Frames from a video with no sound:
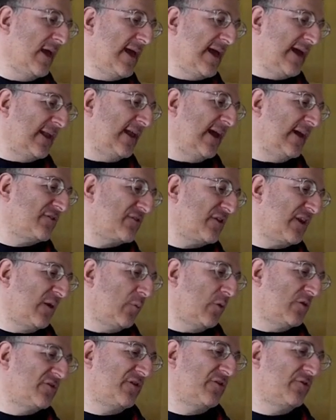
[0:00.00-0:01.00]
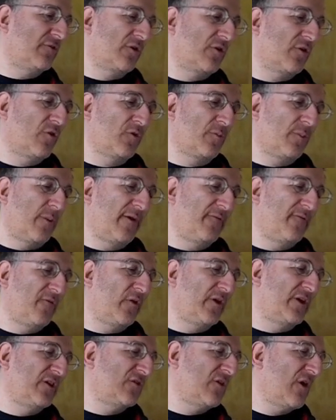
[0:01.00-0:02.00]
He announced that he wanted to record my
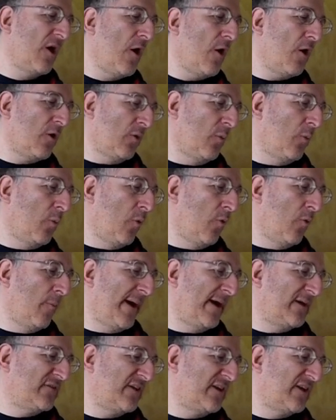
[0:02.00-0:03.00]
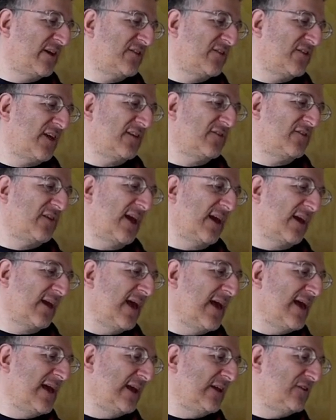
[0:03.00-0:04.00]
voice on a wall-mounted cassette deck
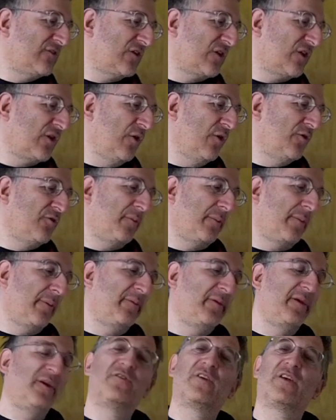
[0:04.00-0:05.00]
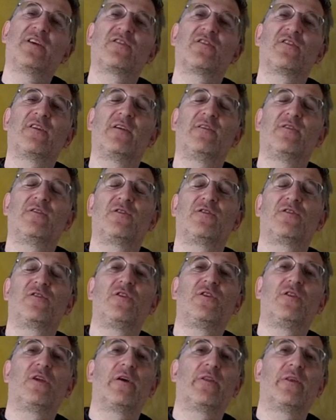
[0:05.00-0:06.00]
he'd secured from a music
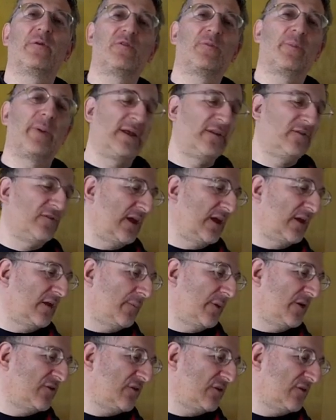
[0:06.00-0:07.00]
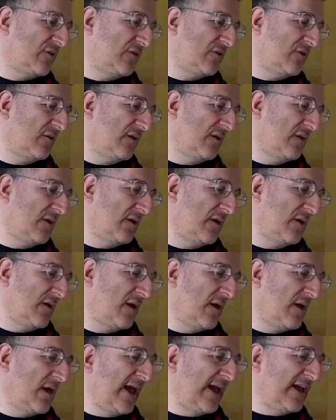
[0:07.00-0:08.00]
studio that was being decommissioned.
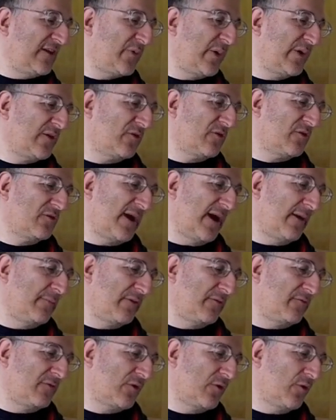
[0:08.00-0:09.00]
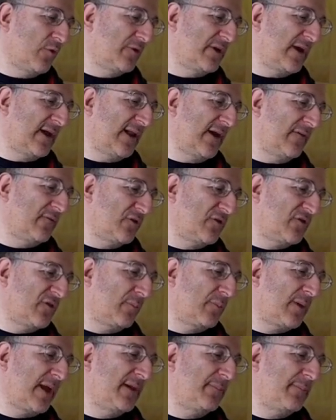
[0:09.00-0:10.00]
He twiddled around with the recording levels
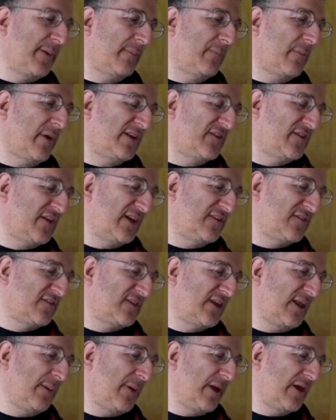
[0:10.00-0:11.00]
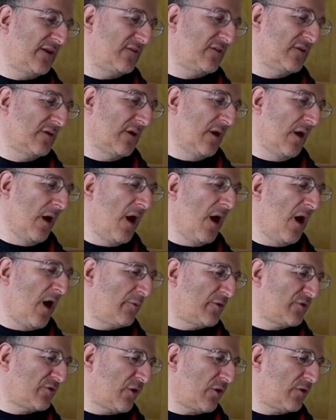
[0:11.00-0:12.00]
and played back my test snippet.
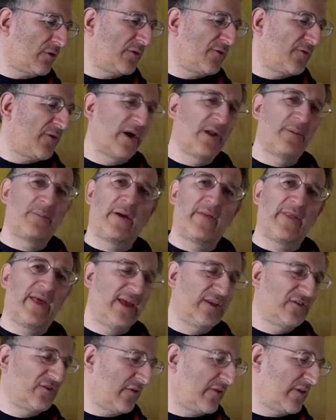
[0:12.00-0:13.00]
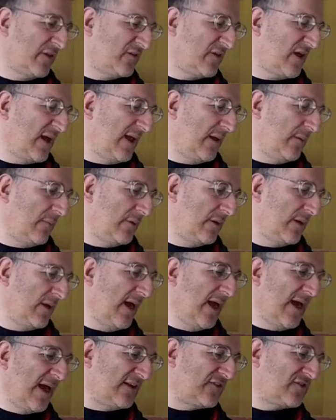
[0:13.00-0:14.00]
I was horrified by the hiss on the tape.
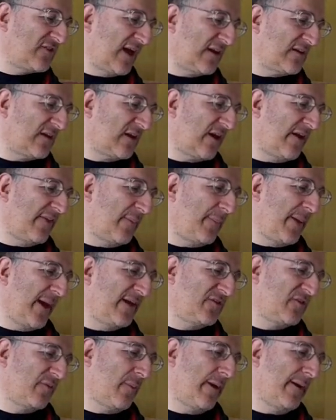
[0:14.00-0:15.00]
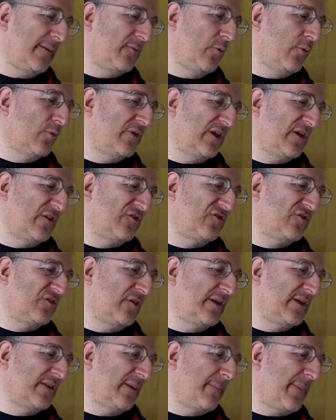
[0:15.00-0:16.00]
It sounded like the pantomime audience
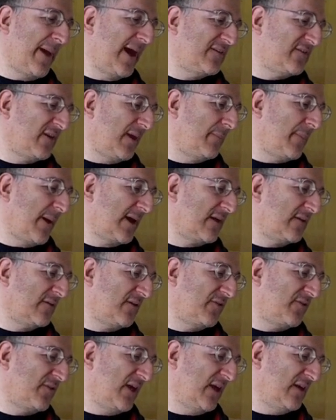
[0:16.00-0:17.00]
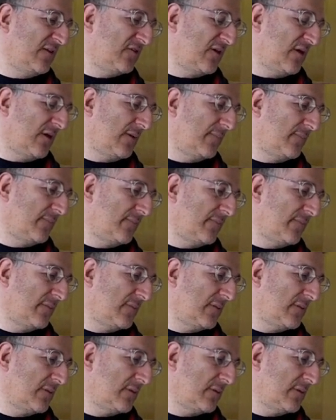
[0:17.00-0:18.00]
during the baddie back at the theatre.
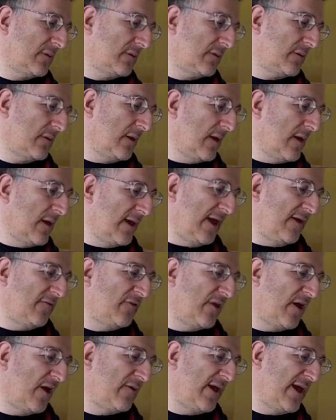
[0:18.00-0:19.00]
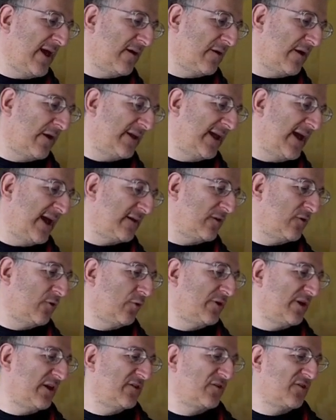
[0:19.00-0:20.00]
Even though here I only had an
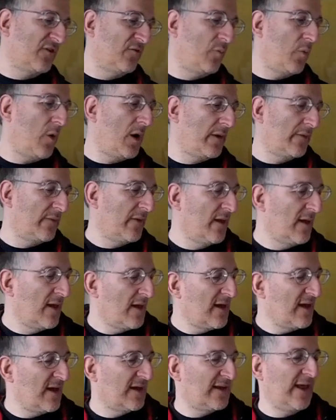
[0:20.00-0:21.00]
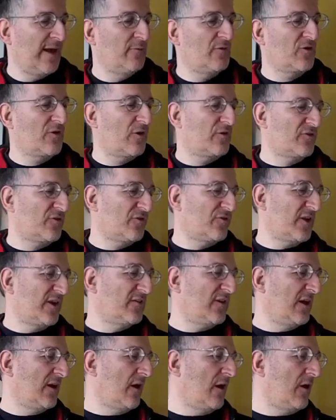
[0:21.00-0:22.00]
audience of one, and he was
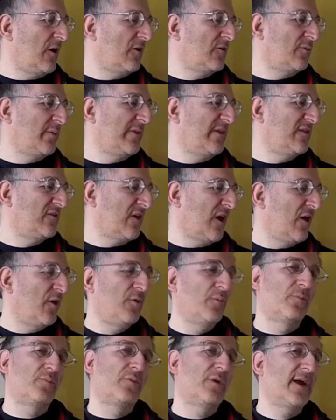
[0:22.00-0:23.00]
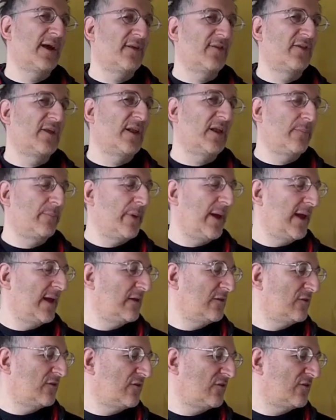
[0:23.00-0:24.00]
concentrating hard with his own breath in
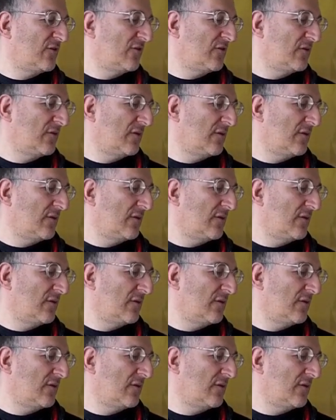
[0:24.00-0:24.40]
abeyance.